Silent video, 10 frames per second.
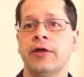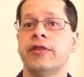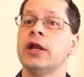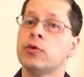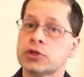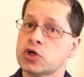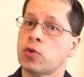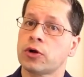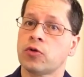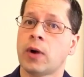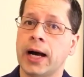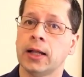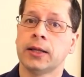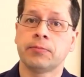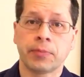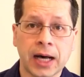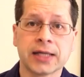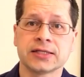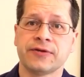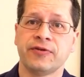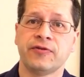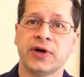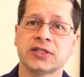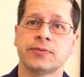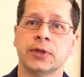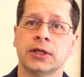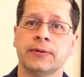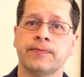then it was a worthwhile and positive investment.